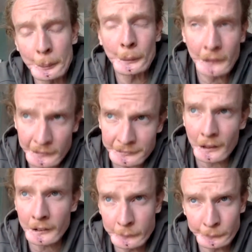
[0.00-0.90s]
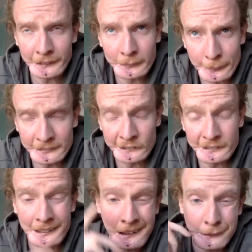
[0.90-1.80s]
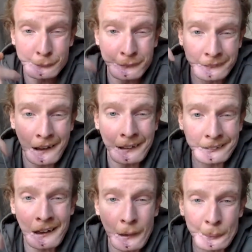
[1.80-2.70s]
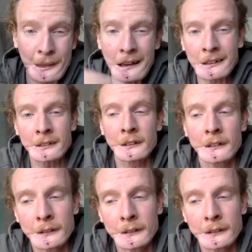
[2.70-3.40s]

plus audio and text messages every goddamn day.